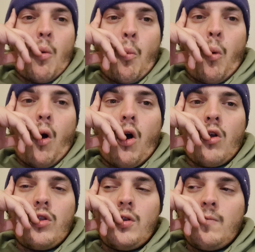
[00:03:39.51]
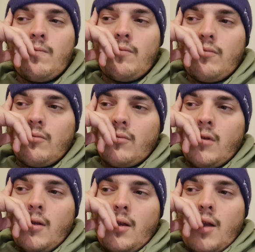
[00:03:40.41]
1
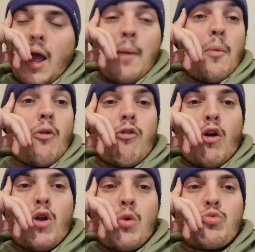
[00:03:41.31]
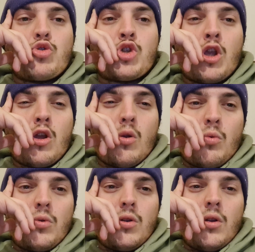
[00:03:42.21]
and Morocco 2.